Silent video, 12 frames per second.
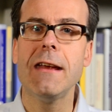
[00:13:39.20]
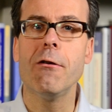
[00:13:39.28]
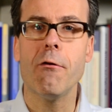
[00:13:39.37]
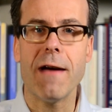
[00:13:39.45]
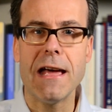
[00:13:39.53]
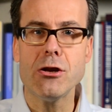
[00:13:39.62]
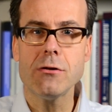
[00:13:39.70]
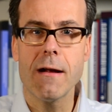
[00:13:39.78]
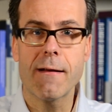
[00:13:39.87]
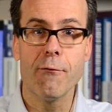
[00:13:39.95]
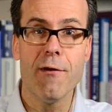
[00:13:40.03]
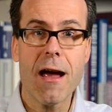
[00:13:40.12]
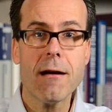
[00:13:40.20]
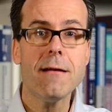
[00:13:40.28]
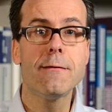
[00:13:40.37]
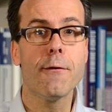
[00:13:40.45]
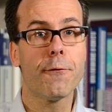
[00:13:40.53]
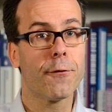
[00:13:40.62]
innovation is very
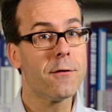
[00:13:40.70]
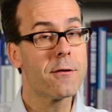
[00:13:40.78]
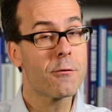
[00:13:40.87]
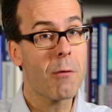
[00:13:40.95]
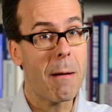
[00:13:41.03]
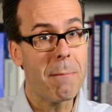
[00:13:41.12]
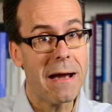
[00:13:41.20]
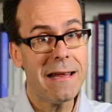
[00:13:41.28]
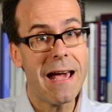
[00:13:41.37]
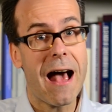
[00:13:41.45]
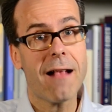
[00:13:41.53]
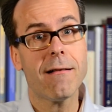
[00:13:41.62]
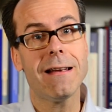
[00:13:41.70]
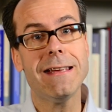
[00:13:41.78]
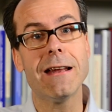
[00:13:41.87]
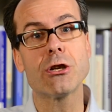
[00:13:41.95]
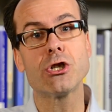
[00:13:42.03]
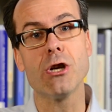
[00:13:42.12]
different to many other
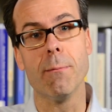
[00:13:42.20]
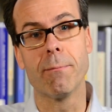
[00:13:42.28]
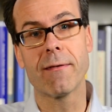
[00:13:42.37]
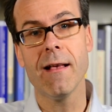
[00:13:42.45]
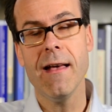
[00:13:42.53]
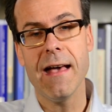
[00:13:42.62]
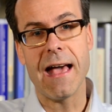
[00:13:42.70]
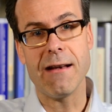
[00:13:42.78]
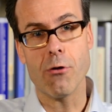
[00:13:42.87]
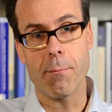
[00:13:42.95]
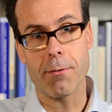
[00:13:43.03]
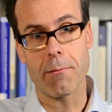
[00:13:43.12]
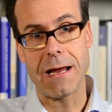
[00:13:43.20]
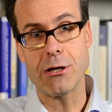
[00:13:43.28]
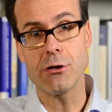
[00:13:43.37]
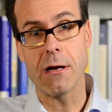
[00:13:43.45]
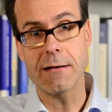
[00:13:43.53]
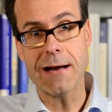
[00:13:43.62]
leaderships and
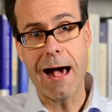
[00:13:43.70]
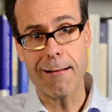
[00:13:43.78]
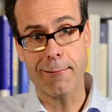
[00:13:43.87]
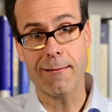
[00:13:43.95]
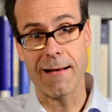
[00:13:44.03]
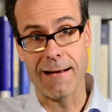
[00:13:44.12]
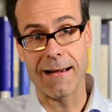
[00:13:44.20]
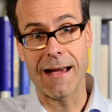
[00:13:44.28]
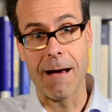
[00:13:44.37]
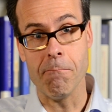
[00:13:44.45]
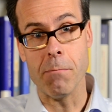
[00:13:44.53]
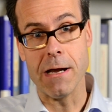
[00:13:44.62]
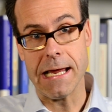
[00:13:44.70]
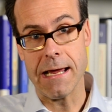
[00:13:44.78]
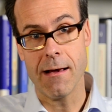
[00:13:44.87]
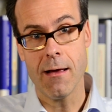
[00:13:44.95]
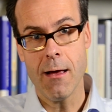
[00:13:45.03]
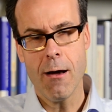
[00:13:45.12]
operational tasks in a company.
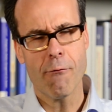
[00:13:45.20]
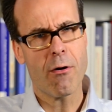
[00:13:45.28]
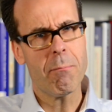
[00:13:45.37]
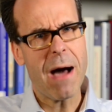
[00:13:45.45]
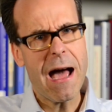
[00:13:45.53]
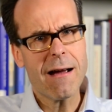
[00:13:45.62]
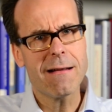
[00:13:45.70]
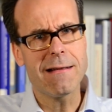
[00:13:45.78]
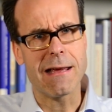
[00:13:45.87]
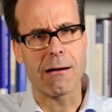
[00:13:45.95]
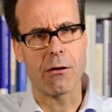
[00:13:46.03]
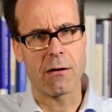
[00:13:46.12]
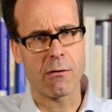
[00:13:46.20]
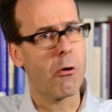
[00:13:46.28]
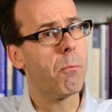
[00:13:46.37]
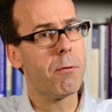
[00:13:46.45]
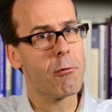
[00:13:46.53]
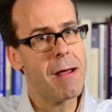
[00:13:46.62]
For marketing and
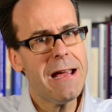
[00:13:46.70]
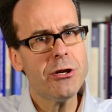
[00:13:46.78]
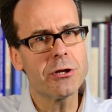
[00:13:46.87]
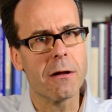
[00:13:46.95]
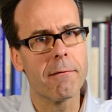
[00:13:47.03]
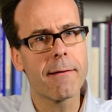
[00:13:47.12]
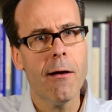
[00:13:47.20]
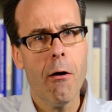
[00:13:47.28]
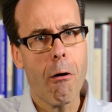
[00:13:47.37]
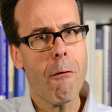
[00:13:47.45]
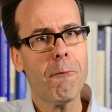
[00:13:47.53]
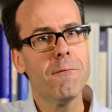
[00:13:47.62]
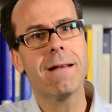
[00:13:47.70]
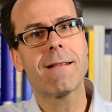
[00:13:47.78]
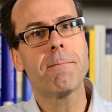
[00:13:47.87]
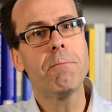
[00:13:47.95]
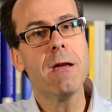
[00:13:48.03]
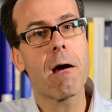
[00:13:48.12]
operations, often
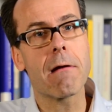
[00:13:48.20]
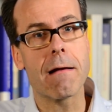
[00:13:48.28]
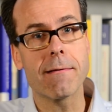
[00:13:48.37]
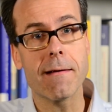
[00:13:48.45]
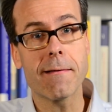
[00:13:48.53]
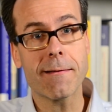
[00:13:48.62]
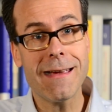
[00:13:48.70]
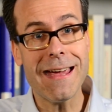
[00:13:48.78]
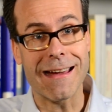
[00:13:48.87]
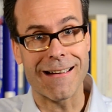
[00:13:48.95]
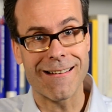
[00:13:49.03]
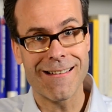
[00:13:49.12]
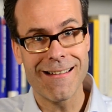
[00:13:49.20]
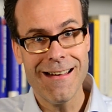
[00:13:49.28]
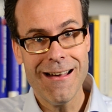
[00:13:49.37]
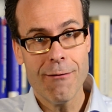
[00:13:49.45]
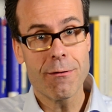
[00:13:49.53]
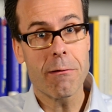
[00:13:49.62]
experience is king.
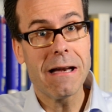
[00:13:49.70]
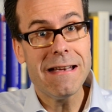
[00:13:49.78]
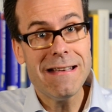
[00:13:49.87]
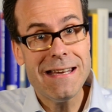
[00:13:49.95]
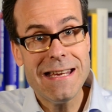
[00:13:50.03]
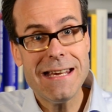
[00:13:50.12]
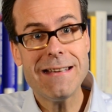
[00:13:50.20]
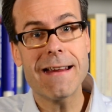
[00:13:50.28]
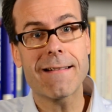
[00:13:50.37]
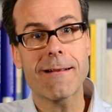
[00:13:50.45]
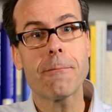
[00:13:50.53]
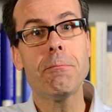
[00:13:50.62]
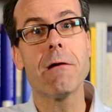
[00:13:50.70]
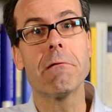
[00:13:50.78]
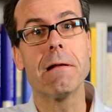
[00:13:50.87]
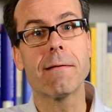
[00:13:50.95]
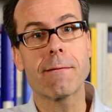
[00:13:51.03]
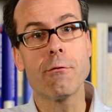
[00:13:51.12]
We really need
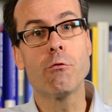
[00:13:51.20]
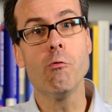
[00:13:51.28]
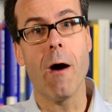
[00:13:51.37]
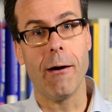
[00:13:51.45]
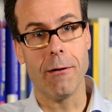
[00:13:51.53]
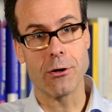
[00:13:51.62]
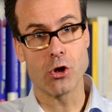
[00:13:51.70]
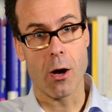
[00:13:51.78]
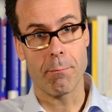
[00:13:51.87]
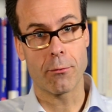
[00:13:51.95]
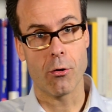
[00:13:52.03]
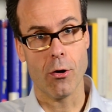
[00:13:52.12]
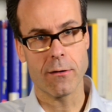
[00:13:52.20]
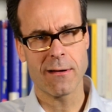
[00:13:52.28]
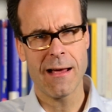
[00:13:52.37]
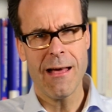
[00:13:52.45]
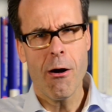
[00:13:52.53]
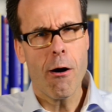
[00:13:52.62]
experience to do our job good.
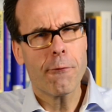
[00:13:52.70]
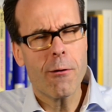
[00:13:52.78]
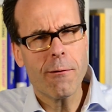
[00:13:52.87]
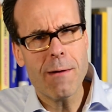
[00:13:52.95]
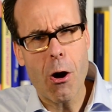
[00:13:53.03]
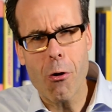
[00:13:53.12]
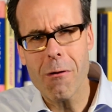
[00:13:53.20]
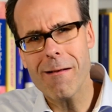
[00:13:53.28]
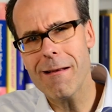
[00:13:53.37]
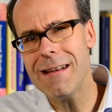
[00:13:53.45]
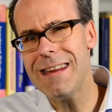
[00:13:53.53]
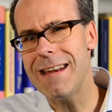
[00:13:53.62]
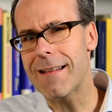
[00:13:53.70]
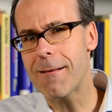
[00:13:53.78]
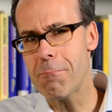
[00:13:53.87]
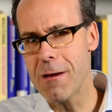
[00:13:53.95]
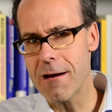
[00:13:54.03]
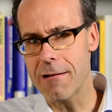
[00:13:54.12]
Of course, we also need
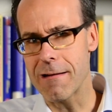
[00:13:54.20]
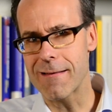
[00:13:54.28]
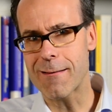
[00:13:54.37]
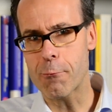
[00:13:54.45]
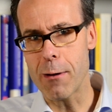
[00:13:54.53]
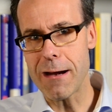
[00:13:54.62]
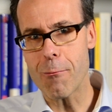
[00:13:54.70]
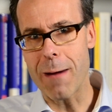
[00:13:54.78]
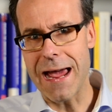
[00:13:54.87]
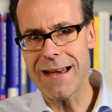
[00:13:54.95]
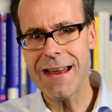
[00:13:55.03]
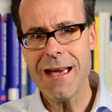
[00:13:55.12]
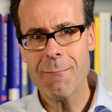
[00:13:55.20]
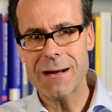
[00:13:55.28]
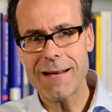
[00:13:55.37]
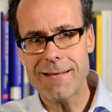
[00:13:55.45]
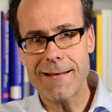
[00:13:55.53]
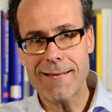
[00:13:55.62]
experience to innovate, but
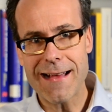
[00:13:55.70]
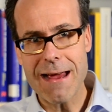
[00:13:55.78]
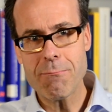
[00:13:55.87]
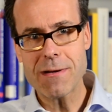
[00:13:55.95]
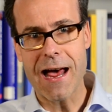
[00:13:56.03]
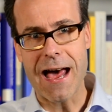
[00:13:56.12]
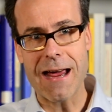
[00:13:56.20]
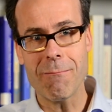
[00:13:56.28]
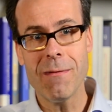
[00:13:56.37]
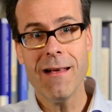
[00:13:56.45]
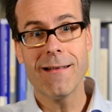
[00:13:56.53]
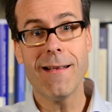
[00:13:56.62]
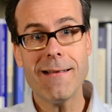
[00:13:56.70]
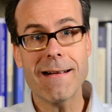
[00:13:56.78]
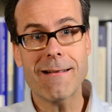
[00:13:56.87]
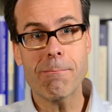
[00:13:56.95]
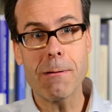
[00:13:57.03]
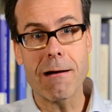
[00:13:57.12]
at the same time, this
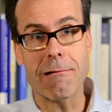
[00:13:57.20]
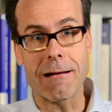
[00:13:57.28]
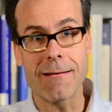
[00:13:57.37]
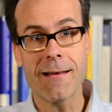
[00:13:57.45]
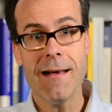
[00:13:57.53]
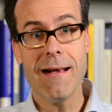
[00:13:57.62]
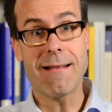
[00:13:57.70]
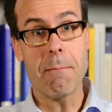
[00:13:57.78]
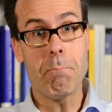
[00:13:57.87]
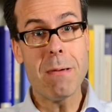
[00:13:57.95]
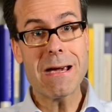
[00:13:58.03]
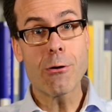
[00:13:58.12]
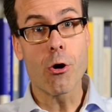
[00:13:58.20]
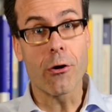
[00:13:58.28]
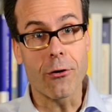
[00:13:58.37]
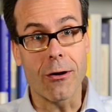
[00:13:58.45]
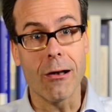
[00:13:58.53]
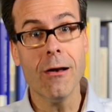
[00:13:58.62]
experience is a big
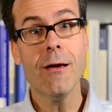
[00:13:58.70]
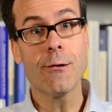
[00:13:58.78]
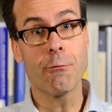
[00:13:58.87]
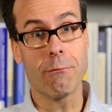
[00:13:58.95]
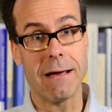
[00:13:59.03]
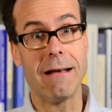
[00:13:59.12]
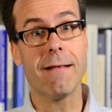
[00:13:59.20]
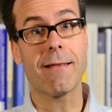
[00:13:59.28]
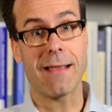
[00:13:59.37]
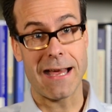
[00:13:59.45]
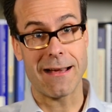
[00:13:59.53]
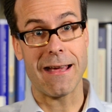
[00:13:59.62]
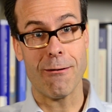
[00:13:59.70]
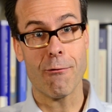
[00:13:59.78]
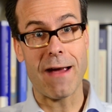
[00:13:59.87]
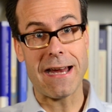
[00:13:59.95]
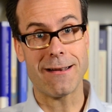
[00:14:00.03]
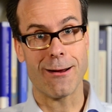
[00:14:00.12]
hurdle to really think
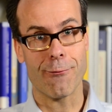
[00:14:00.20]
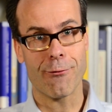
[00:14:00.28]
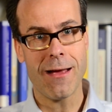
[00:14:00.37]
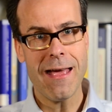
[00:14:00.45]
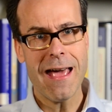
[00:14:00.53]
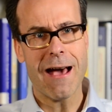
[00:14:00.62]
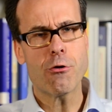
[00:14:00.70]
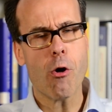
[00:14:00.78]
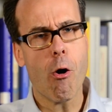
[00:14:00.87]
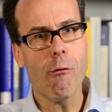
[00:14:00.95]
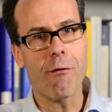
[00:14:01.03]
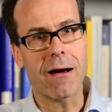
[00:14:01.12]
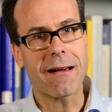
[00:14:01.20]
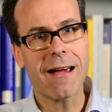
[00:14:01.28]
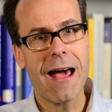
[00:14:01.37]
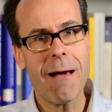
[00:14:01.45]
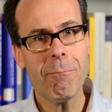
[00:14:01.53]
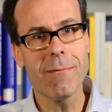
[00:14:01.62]
innovative. And to
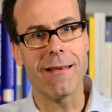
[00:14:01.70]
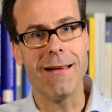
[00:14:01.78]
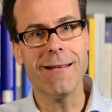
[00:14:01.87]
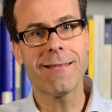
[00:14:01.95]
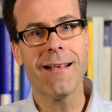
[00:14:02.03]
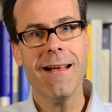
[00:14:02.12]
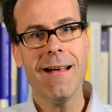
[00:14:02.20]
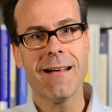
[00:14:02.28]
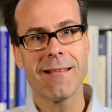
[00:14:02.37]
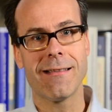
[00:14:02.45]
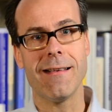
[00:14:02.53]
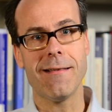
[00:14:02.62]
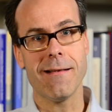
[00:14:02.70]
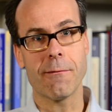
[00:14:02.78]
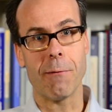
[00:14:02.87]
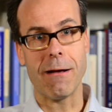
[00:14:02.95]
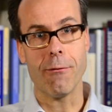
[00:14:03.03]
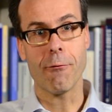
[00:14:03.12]
overcome this is
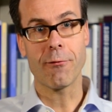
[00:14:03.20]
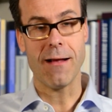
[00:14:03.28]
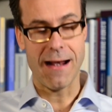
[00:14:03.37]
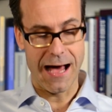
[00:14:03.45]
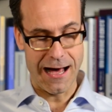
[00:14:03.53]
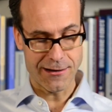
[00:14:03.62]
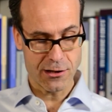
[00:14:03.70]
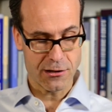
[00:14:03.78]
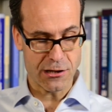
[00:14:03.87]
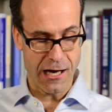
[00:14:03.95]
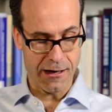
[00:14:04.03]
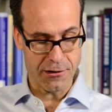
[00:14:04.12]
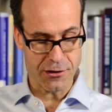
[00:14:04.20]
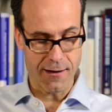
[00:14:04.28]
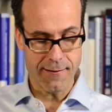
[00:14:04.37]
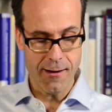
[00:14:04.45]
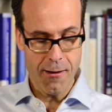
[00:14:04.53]
one of the large challenges